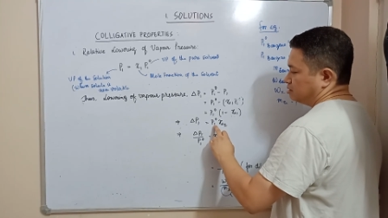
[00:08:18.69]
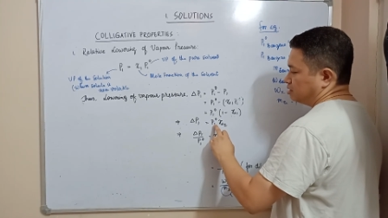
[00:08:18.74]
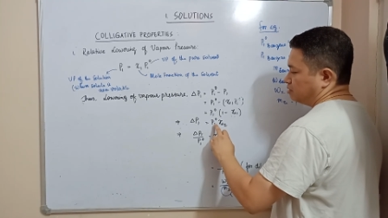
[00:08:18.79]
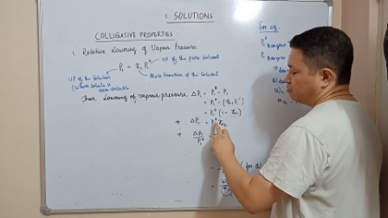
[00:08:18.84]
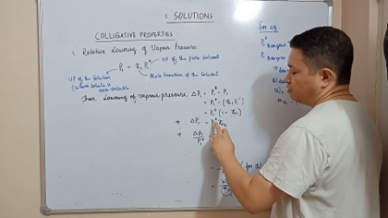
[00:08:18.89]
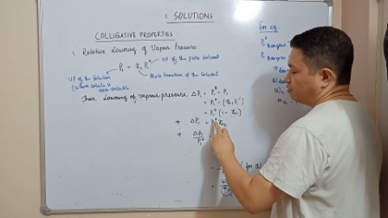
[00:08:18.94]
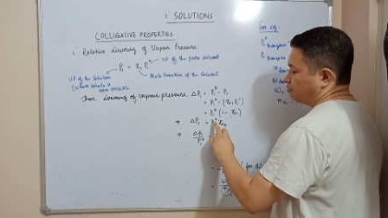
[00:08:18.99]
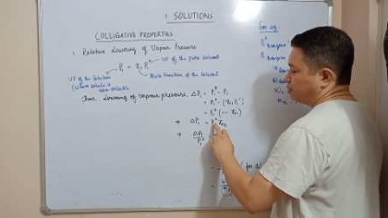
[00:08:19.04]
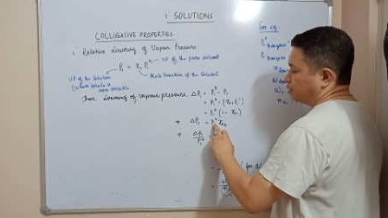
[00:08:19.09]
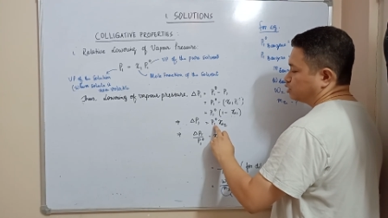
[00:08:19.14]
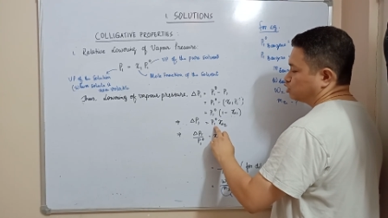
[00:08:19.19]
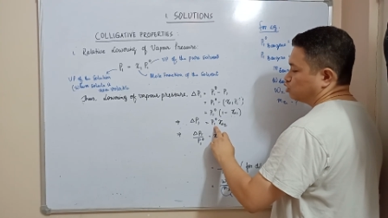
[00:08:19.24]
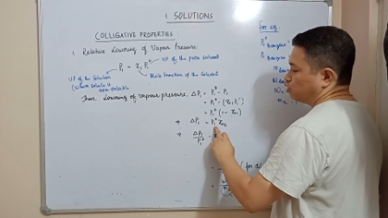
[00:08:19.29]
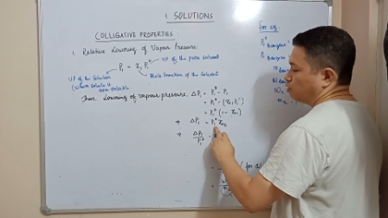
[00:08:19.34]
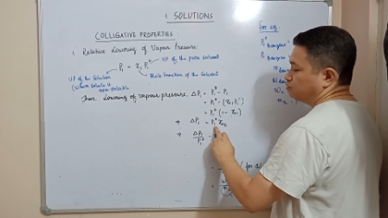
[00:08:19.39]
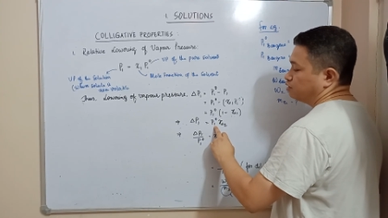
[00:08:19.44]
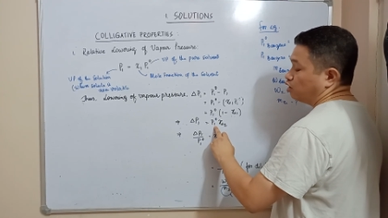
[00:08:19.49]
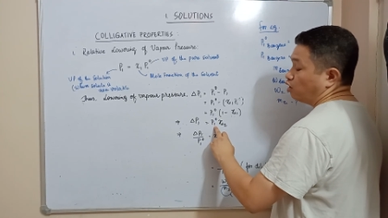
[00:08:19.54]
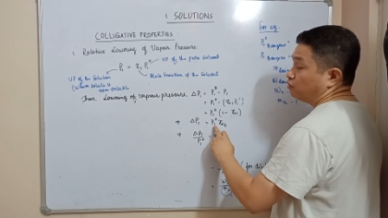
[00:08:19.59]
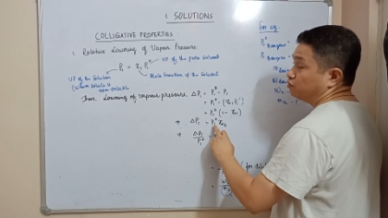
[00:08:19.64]
the vapor pressure
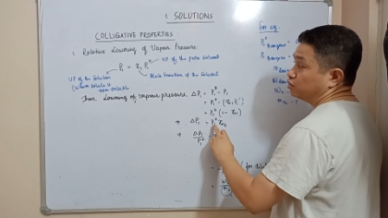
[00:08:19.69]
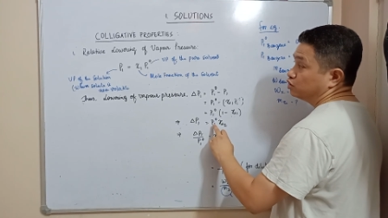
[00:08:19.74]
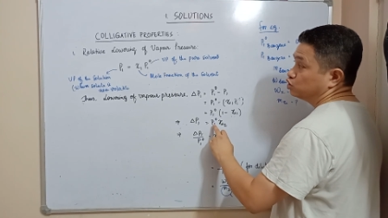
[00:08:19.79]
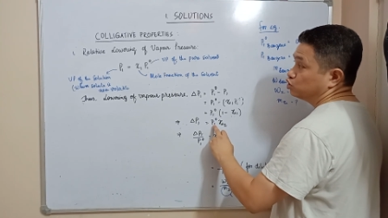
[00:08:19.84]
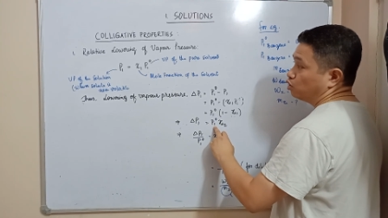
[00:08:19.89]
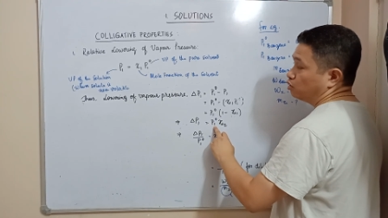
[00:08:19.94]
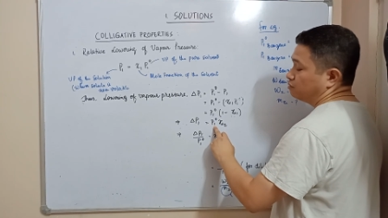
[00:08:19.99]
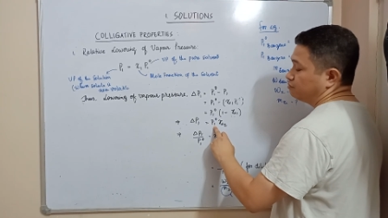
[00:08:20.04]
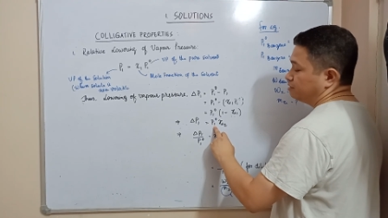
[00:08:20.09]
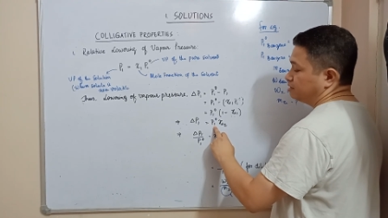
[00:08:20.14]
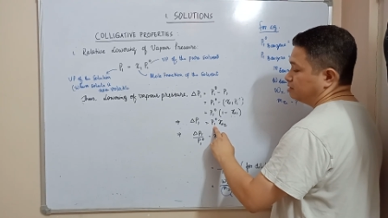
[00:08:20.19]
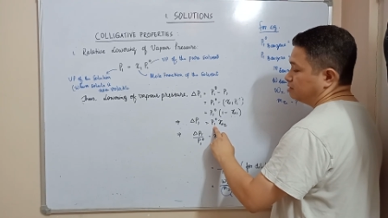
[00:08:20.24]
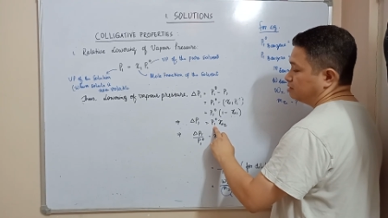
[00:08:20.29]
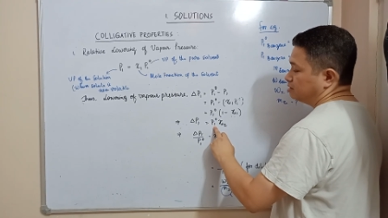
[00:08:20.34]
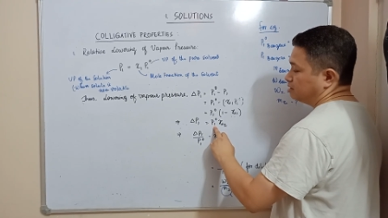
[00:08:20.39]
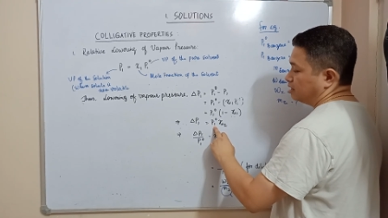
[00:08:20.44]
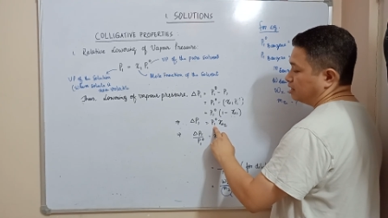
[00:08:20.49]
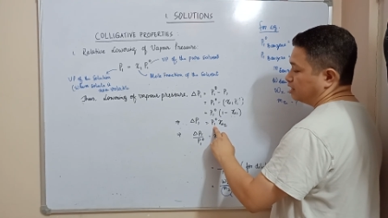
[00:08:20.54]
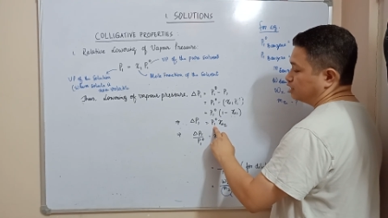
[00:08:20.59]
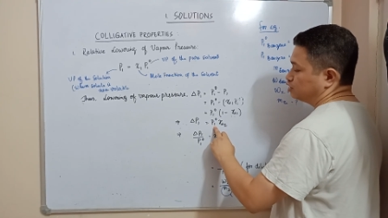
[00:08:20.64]
of the
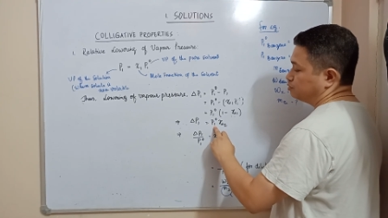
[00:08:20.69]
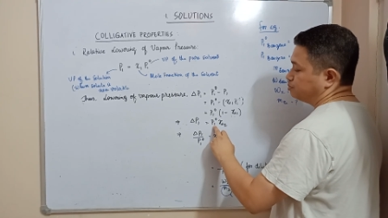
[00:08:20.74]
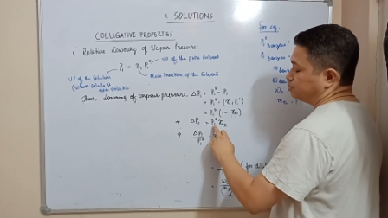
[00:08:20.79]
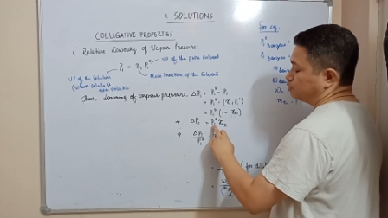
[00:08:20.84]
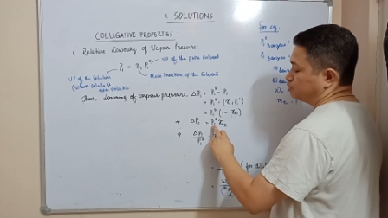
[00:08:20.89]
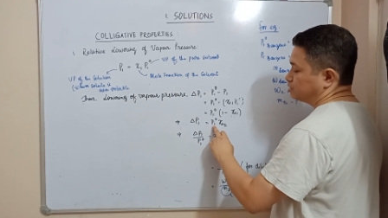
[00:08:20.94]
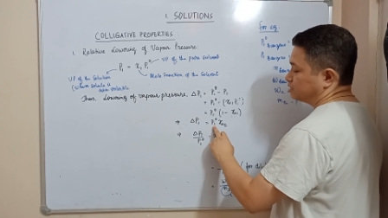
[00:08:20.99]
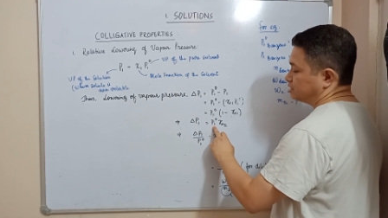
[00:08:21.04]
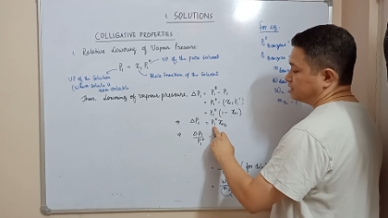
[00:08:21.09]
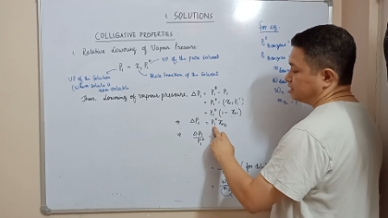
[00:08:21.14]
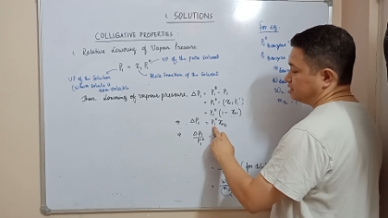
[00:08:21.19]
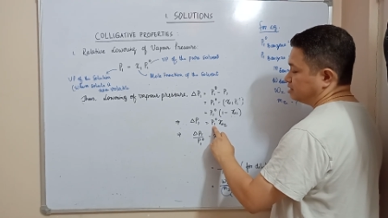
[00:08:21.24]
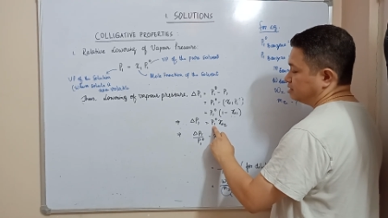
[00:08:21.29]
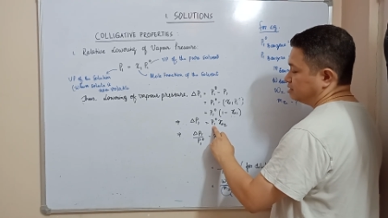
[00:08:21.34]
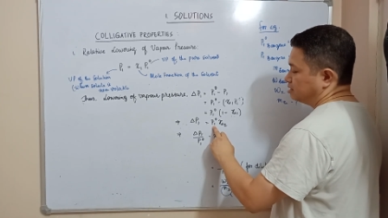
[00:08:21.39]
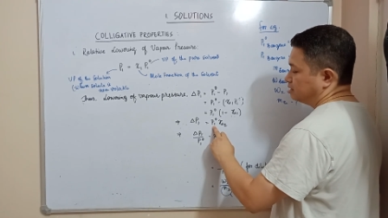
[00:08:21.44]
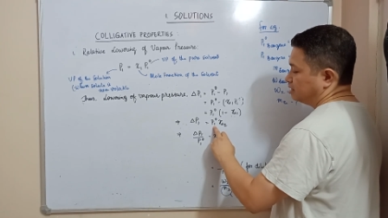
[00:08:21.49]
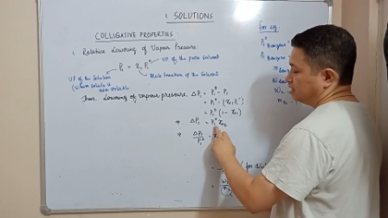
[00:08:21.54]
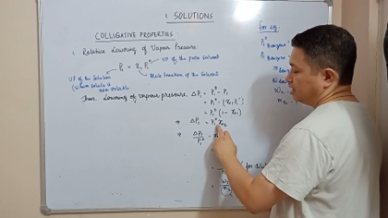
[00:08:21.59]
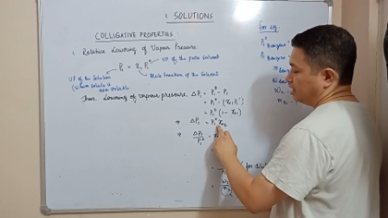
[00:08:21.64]
solvent in its pure
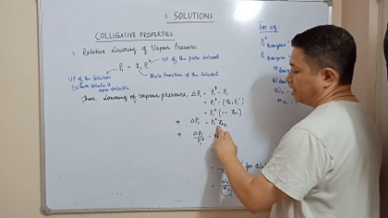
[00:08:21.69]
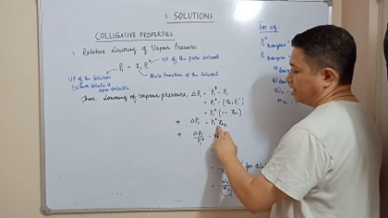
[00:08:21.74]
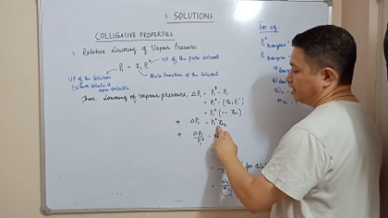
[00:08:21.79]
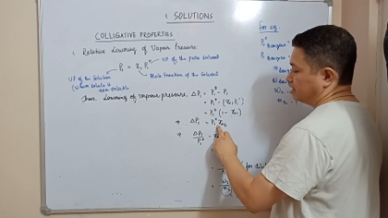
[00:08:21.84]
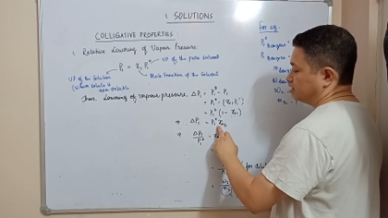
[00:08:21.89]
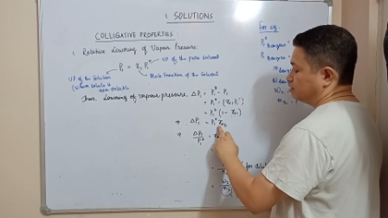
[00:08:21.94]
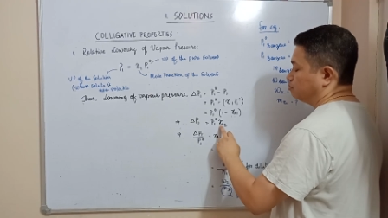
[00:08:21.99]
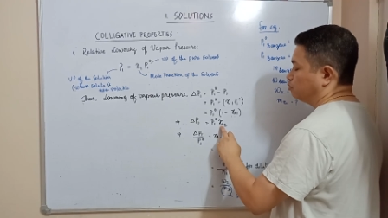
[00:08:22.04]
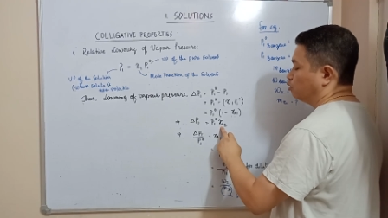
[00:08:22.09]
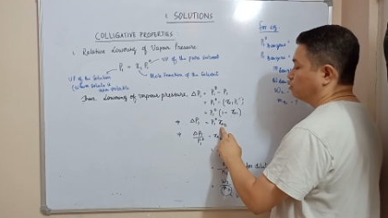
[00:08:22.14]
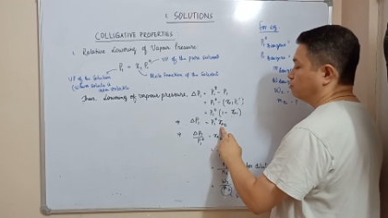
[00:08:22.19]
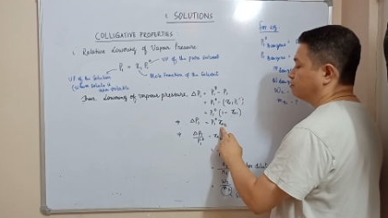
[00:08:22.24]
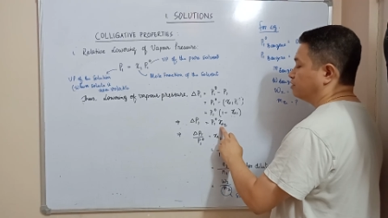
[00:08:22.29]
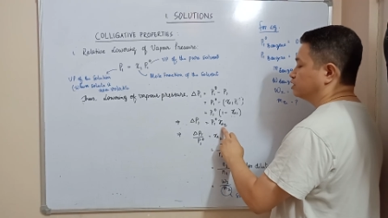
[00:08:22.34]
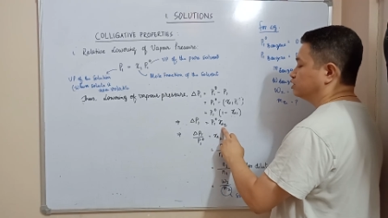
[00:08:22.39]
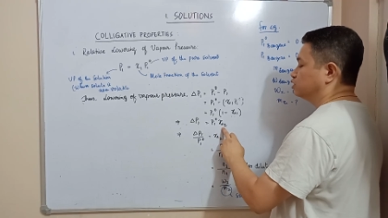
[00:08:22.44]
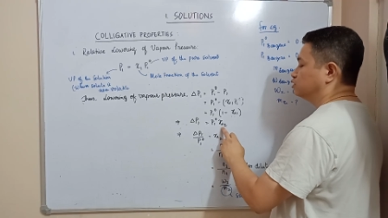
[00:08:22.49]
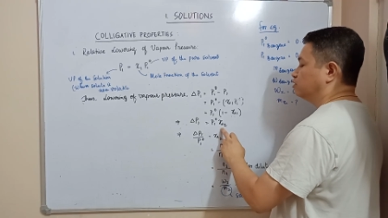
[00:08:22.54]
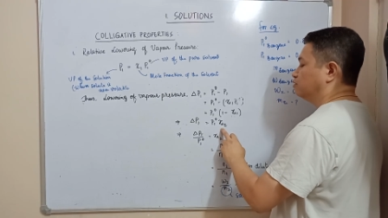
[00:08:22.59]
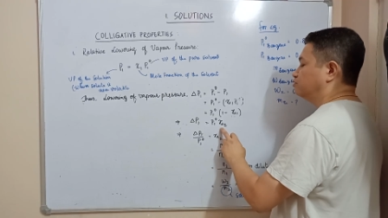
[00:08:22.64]
state and the mole
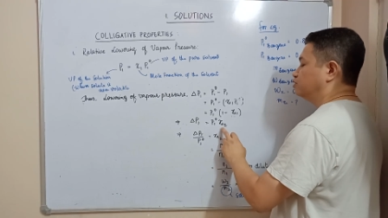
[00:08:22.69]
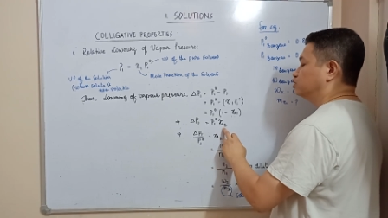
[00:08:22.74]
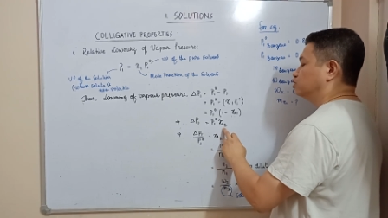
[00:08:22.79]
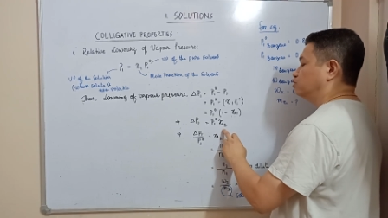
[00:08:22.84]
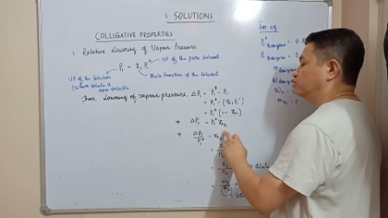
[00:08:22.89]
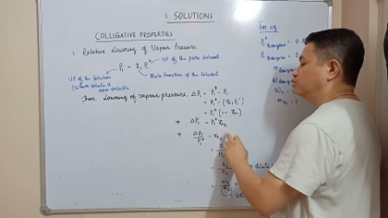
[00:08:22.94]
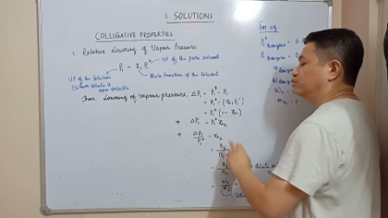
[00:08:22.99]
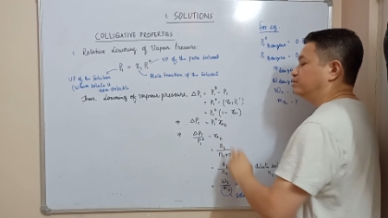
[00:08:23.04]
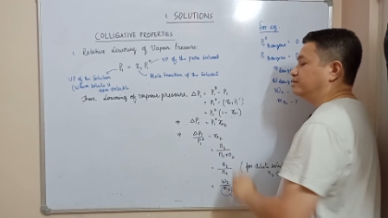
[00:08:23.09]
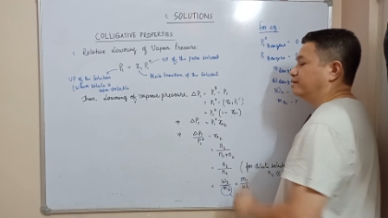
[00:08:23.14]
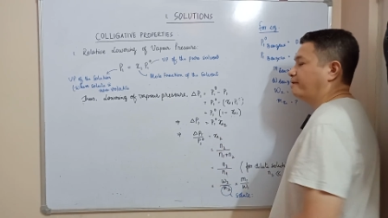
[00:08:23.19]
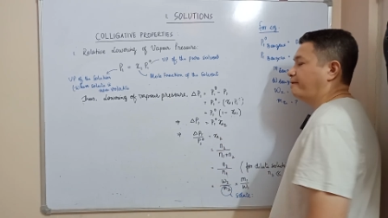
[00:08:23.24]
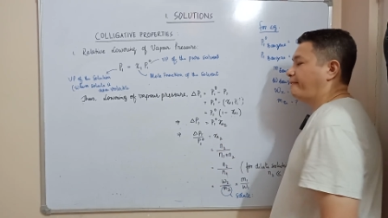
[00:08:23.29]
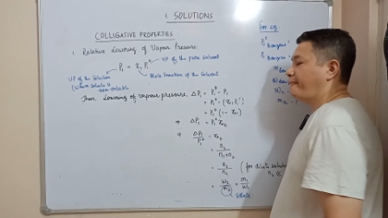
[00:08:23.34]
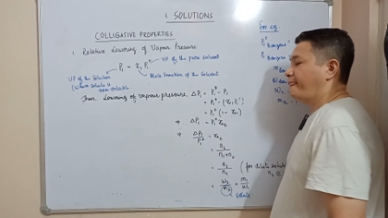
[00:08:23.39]
fraction of the solute.